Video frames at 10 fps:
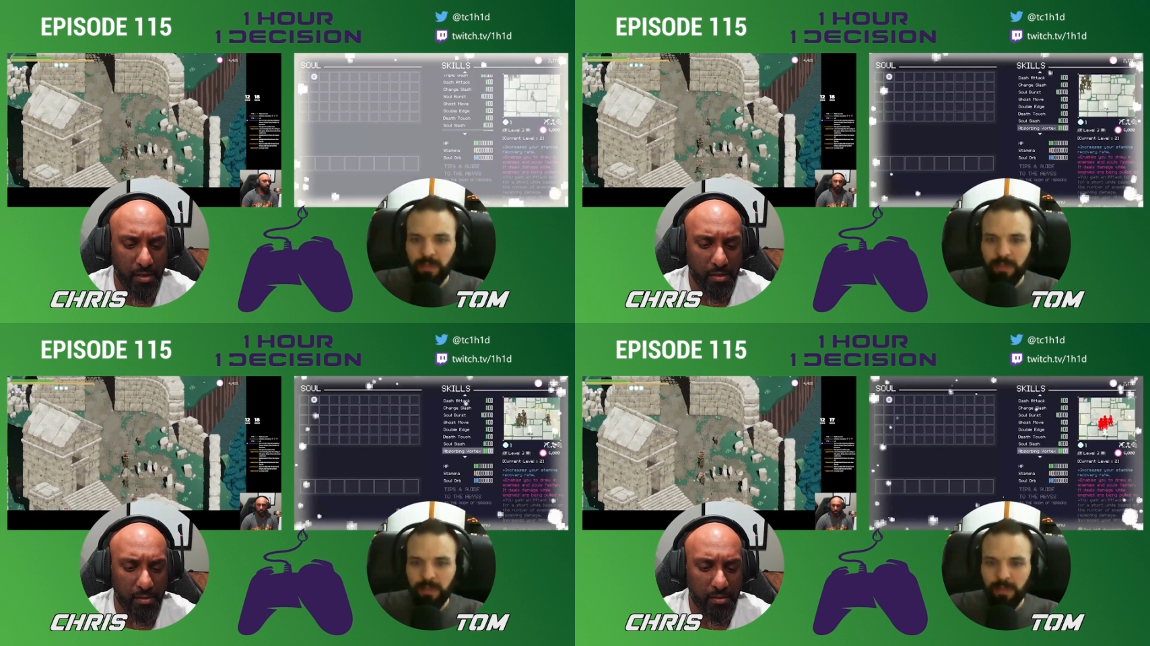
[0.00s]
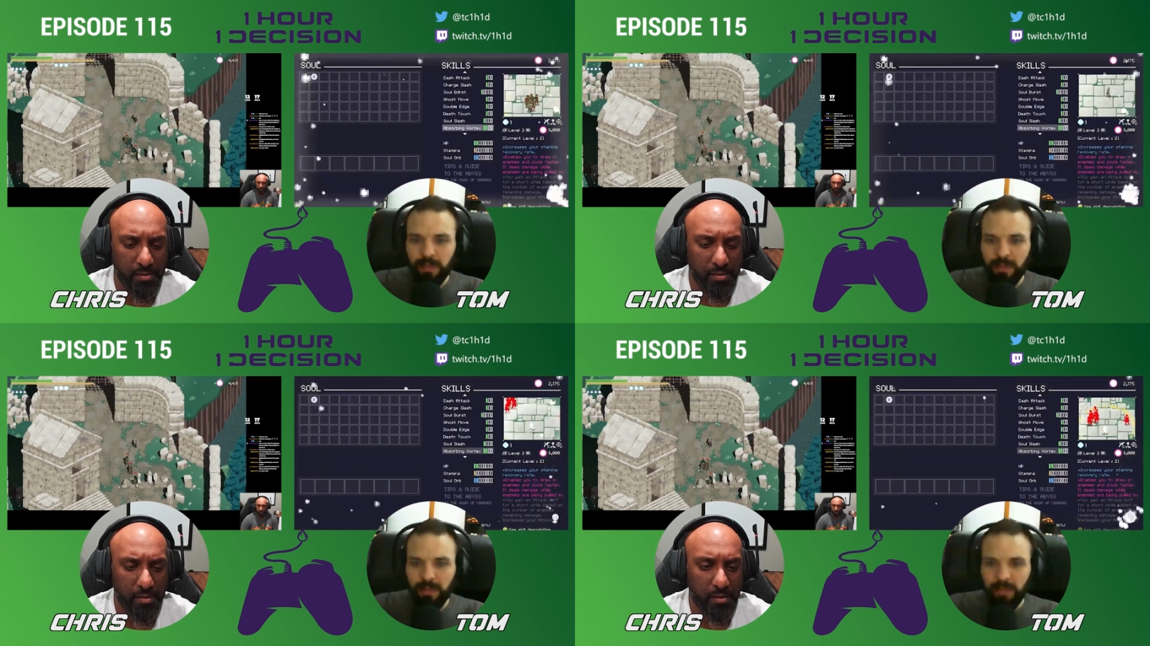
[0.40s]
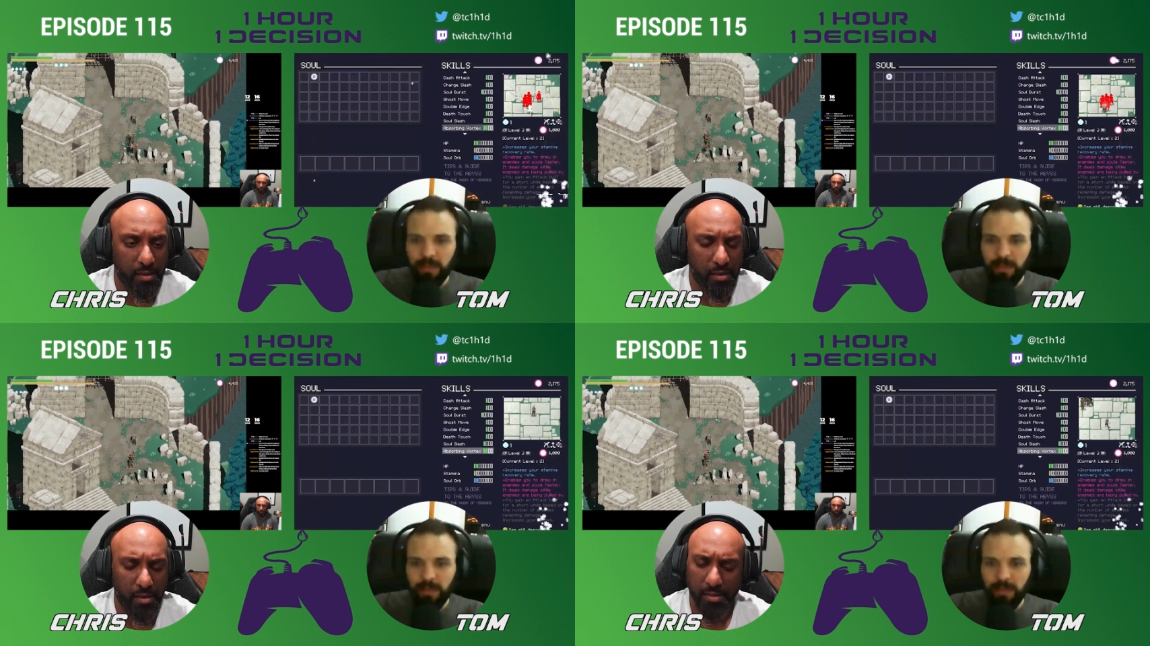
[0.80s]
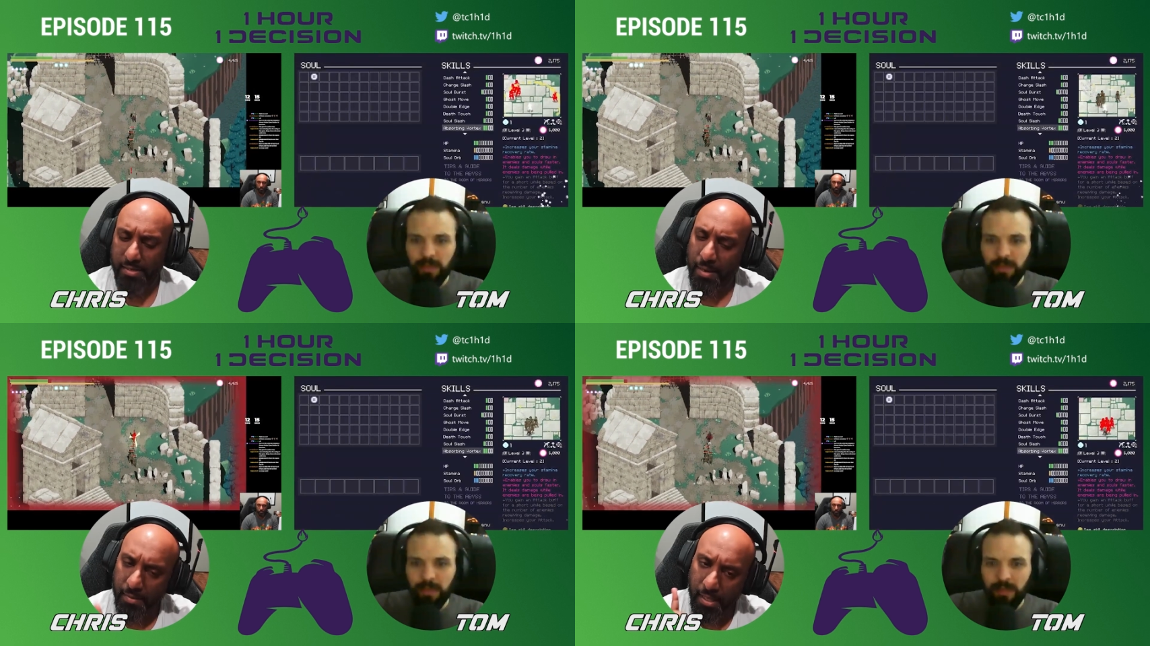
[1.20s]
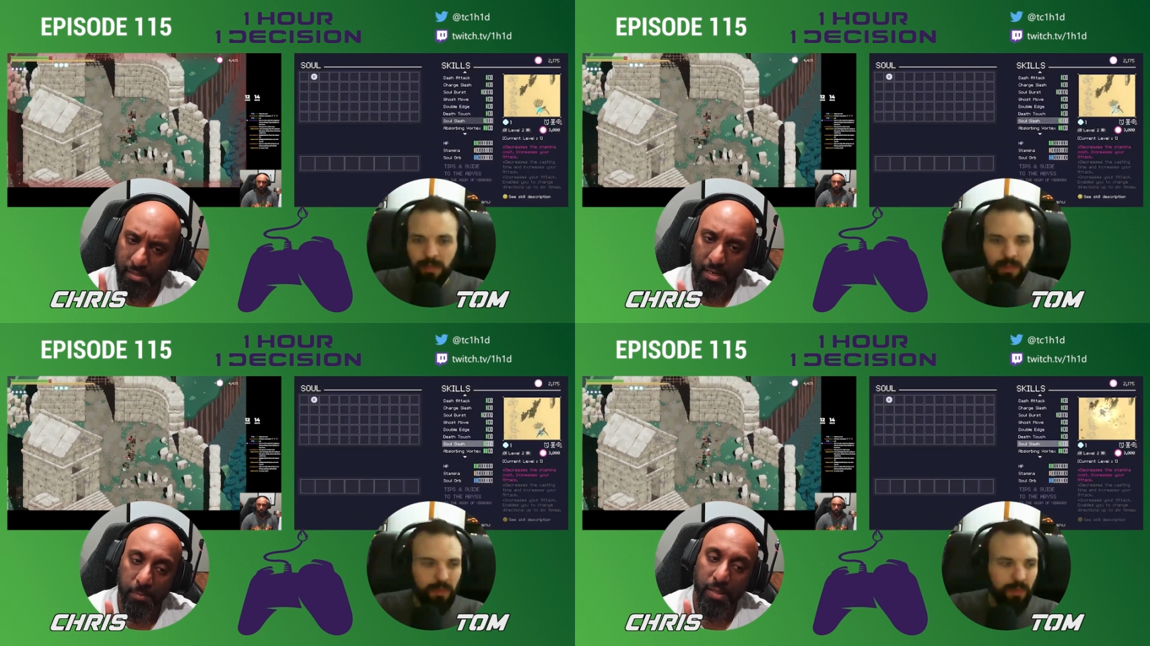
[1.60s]
Speaker 1: and it's not
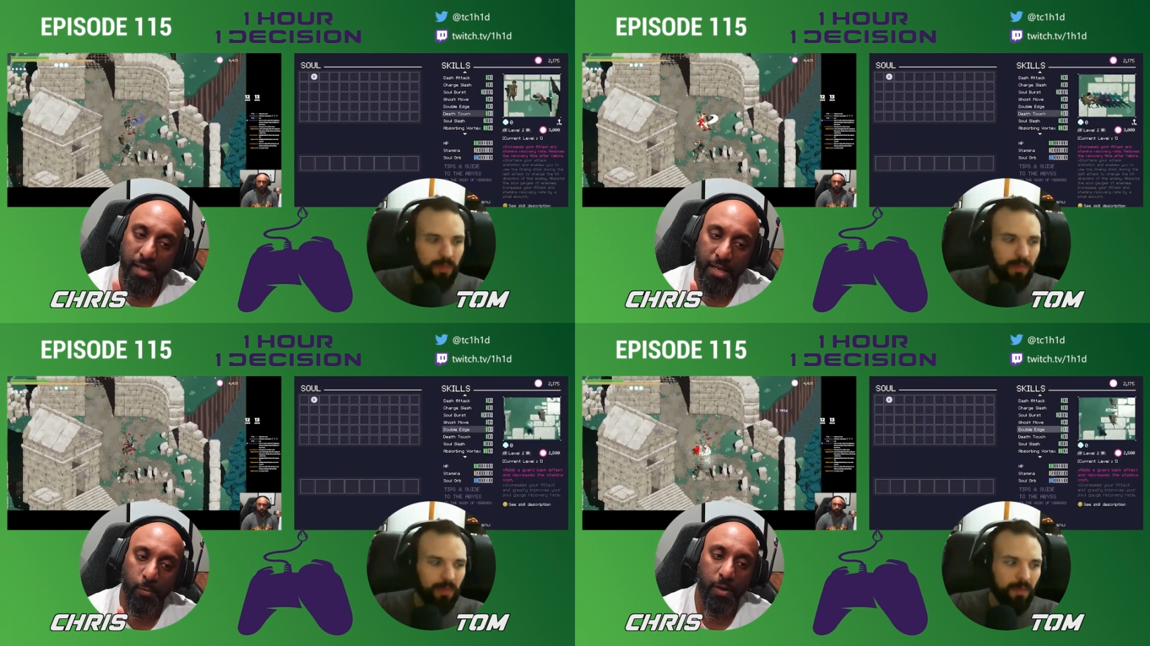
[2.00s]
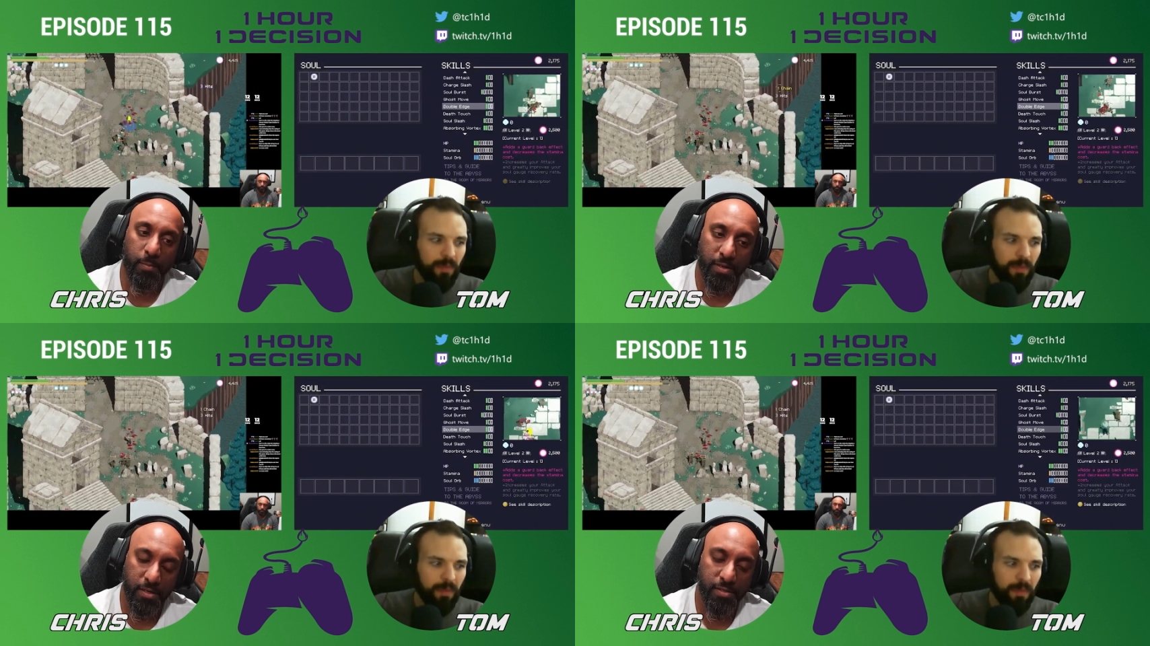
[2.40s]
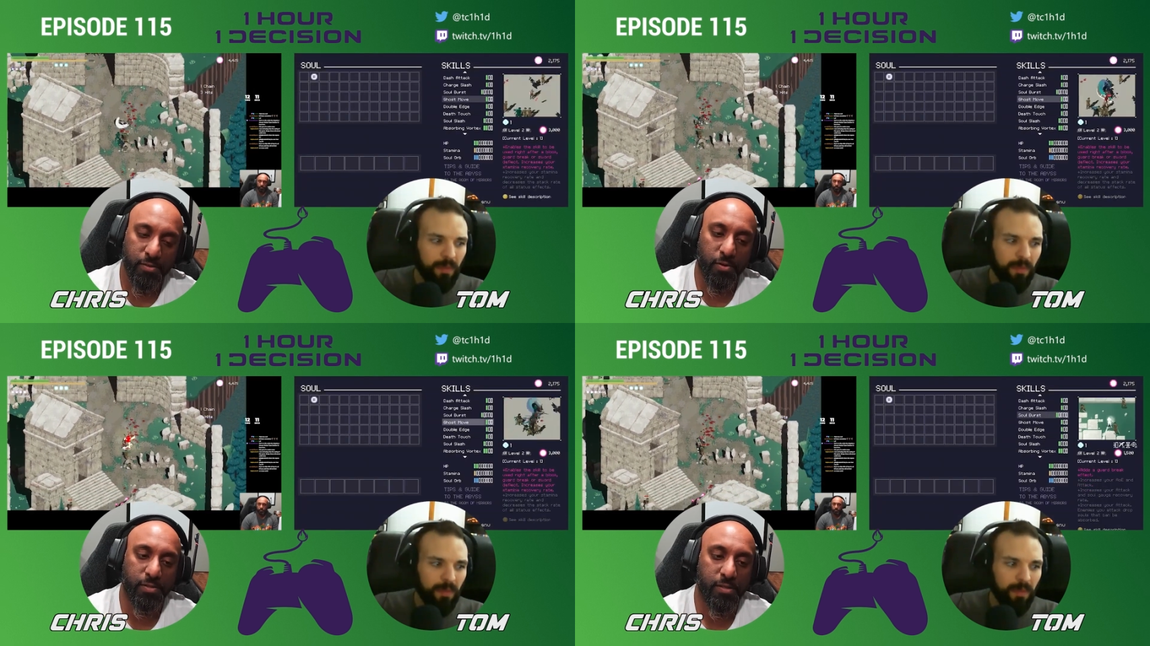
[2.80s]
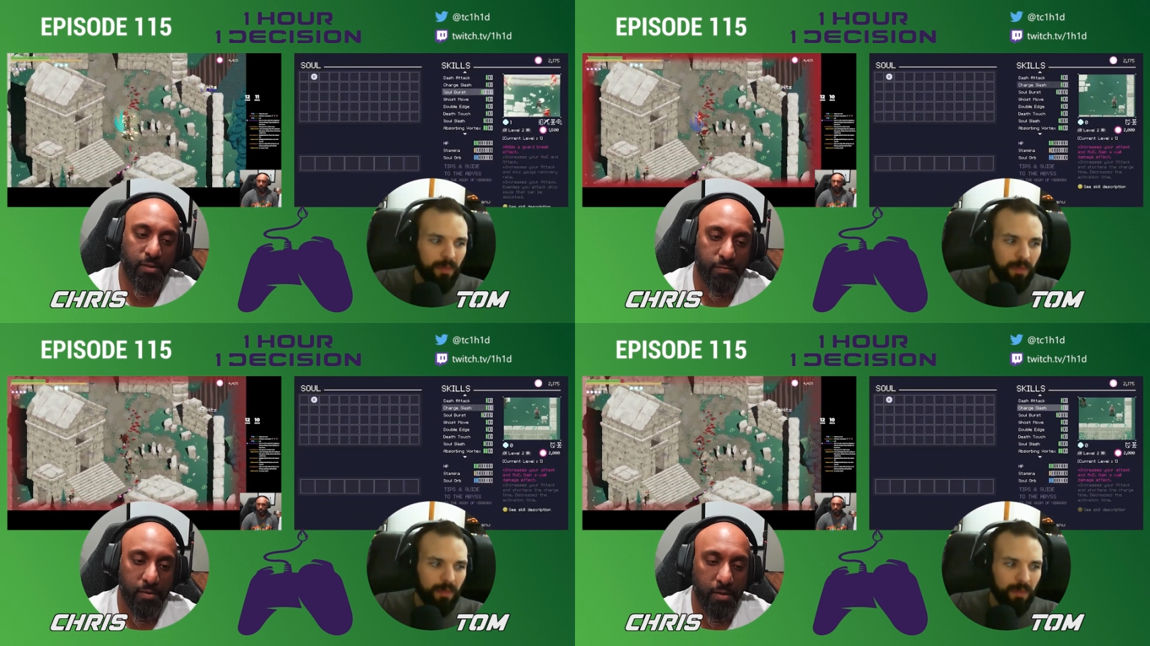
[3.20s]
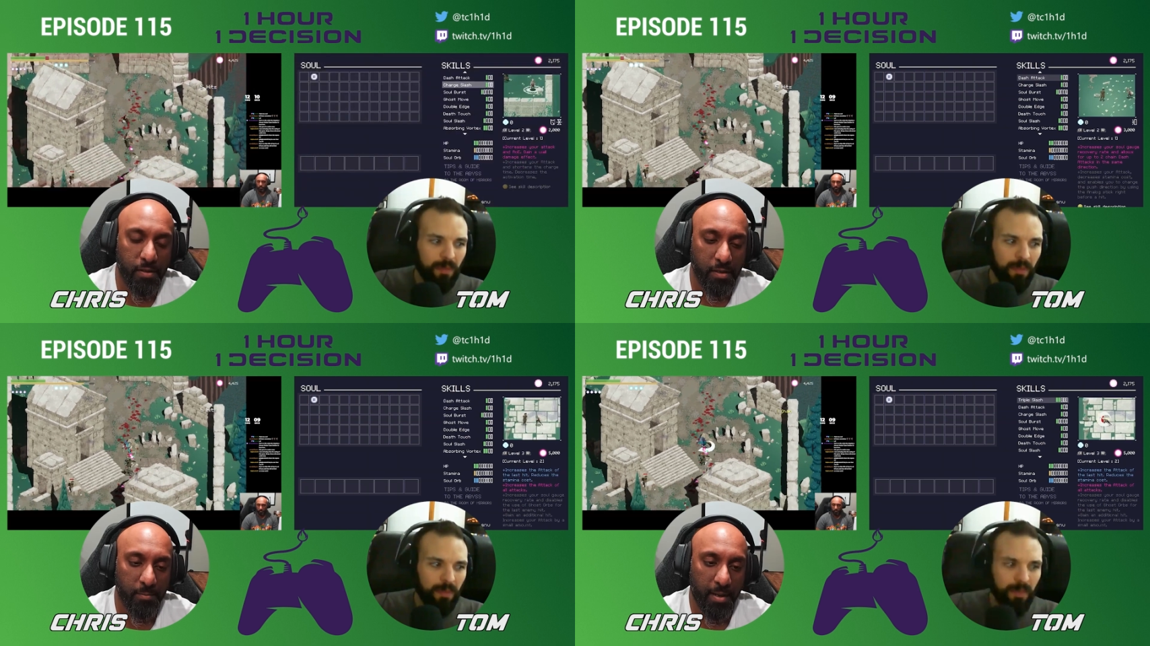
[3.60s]
it's not play anywhere, but it is cross save
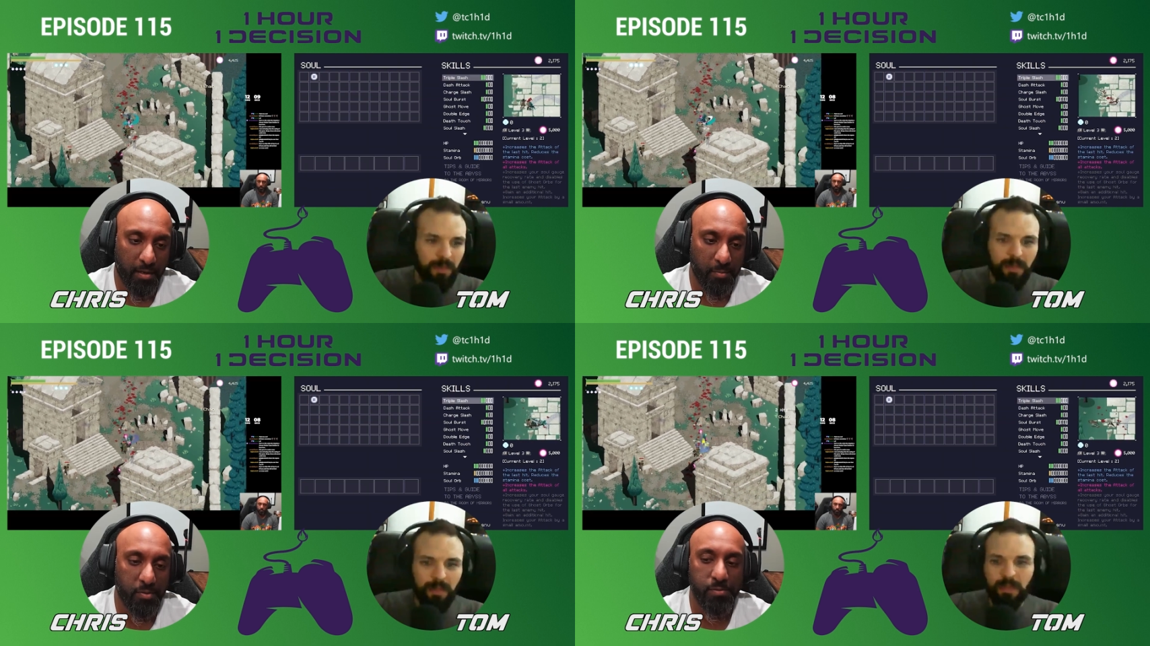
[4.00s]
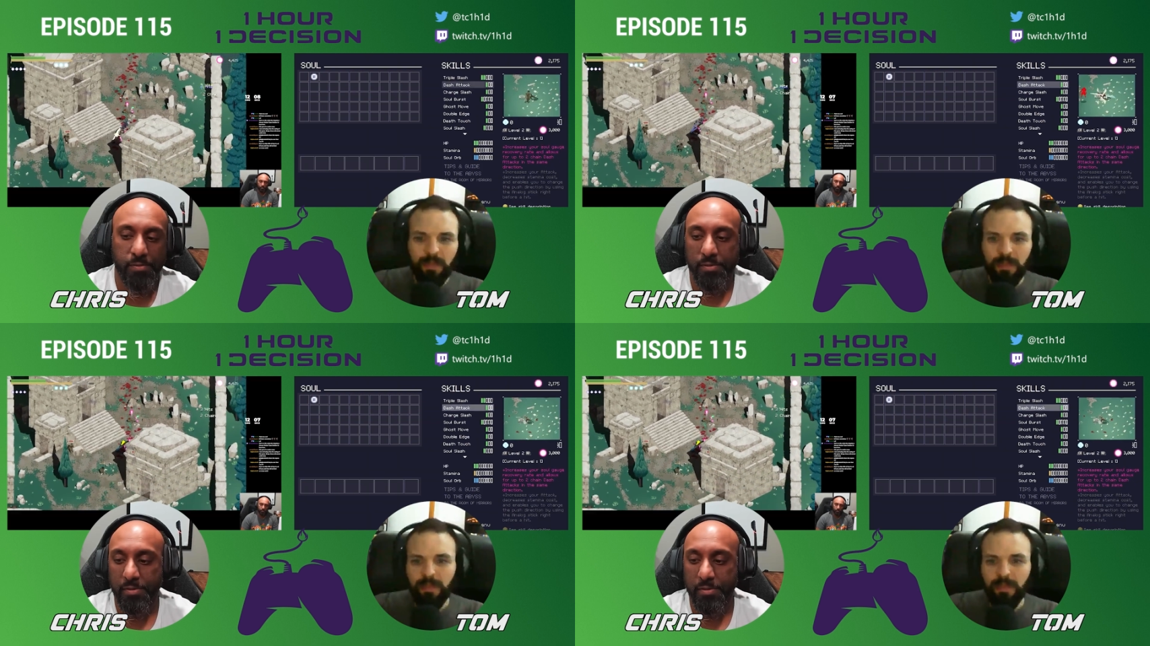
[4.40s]
compatible.